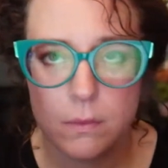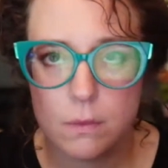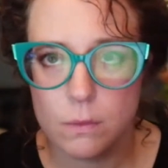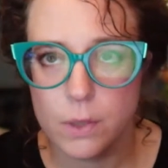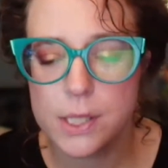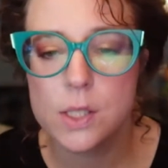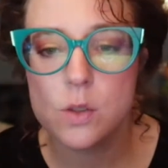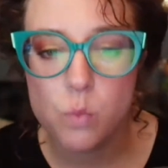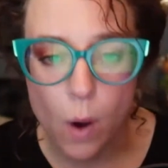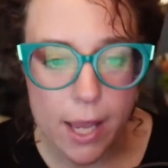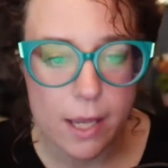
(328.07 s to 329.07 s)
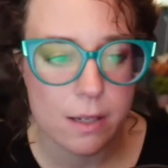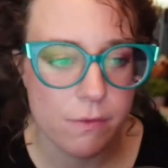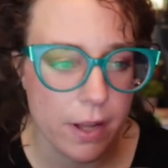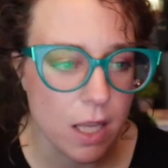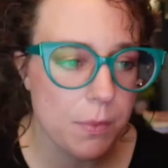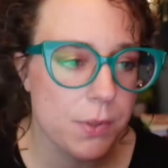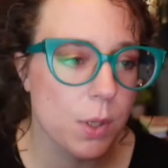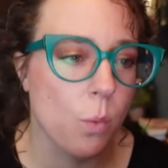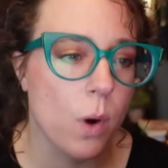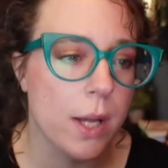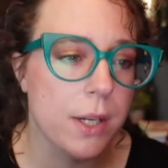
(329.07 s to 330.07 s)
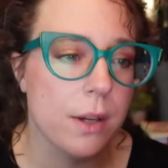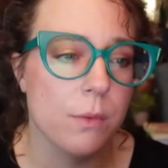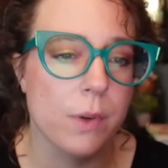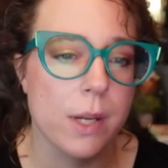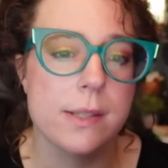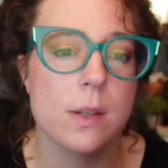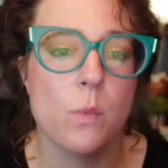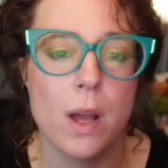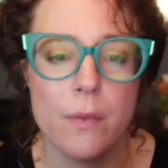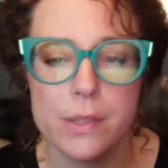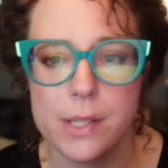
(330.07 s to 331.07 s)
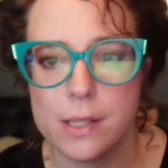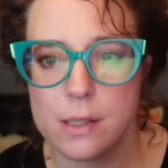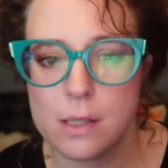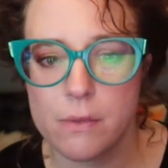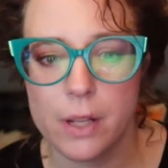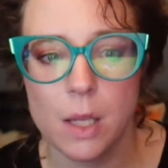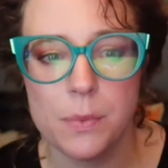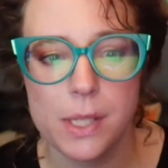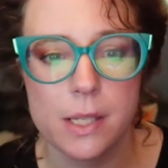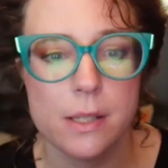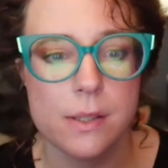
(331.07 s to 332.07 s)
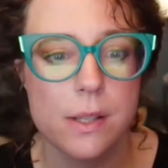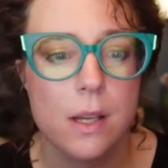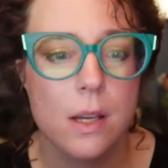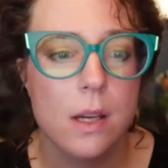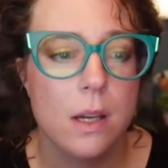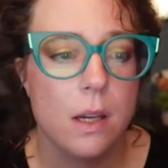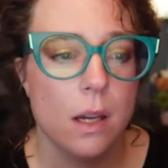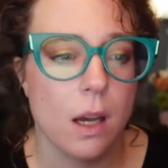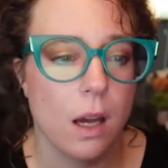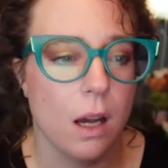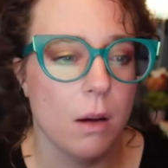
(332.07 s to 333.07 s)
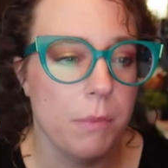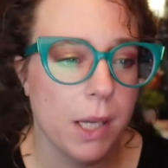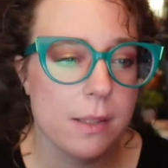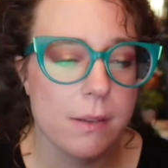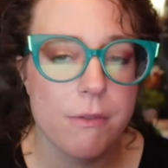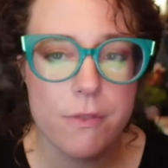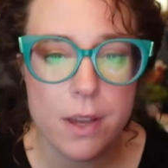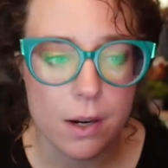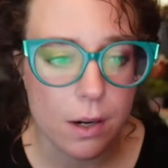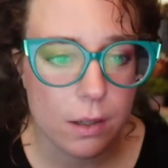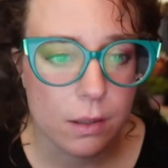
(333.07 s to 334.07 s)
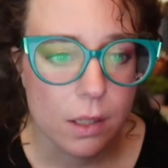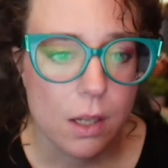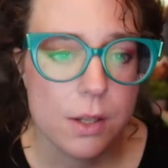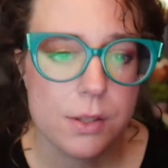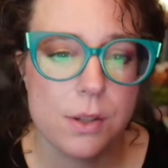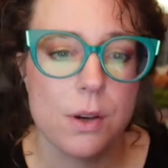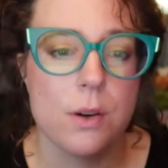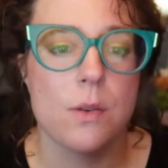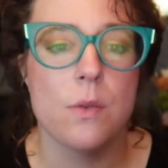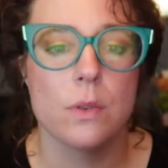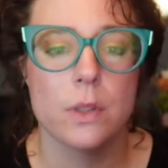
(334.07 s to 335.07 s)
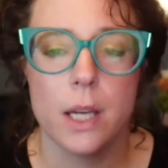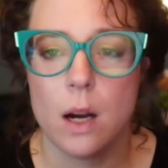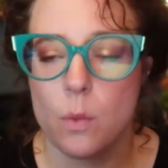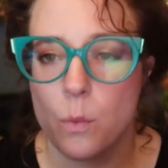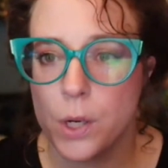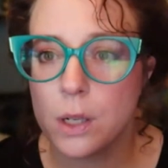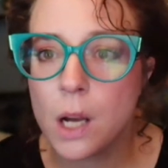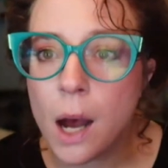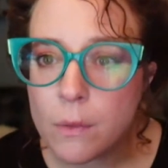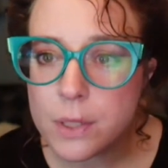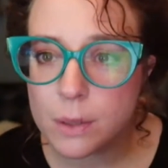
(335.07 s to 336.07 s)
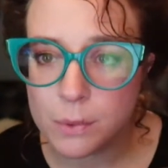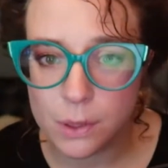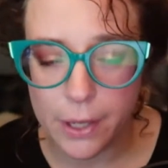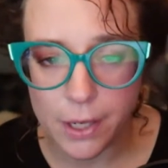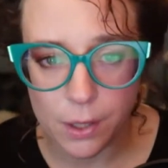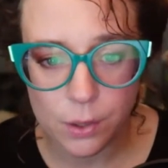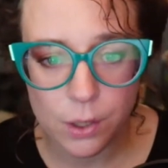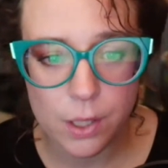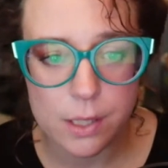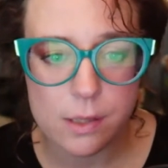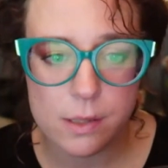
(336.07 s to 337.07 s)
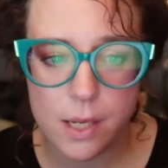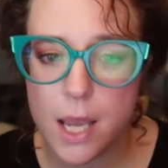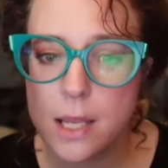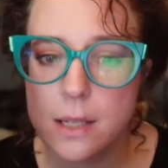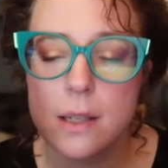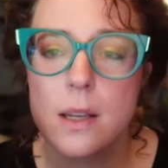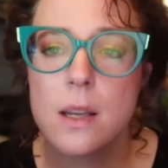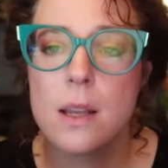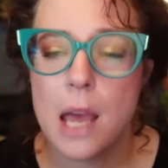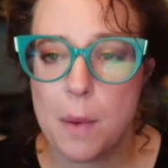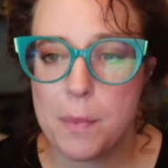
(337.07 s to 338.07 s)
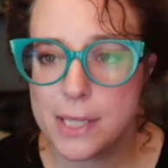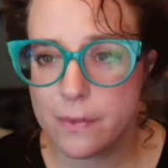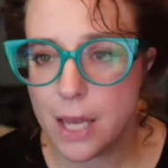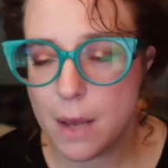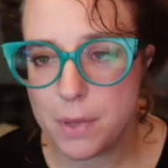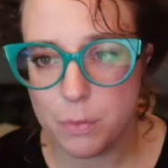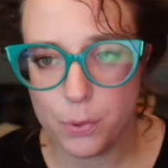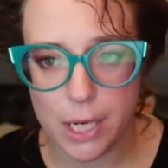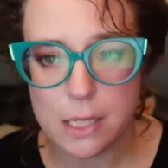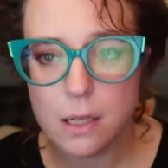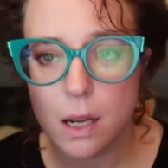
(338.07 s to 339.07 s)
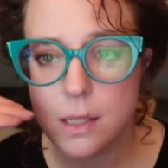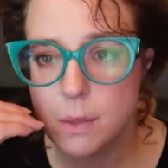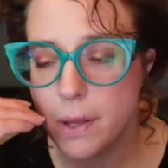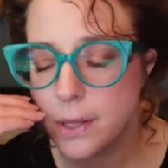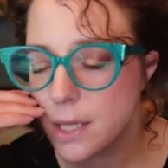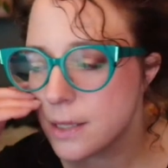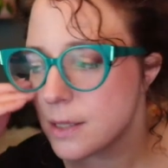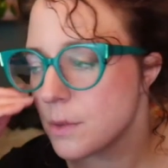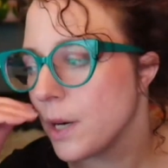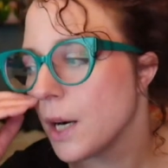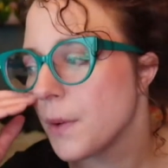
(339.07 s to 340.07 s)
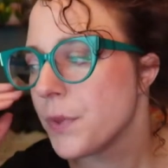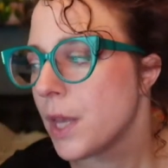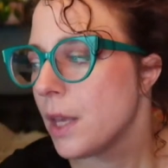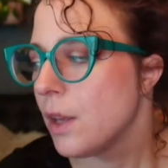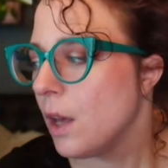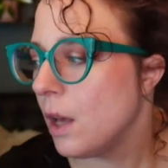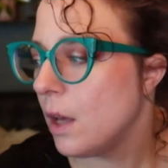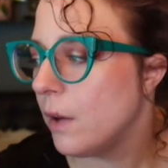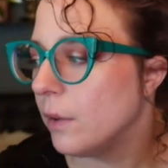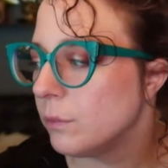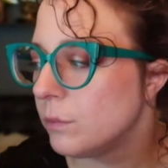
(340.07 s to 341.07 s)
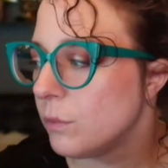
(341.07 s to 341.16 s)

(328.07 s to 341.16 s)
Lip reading: reasons why it develops. So one reason why resistance develops is because of fear. So like we're comfortable in our current state. Habits of a Happy Brain talks about this, where um,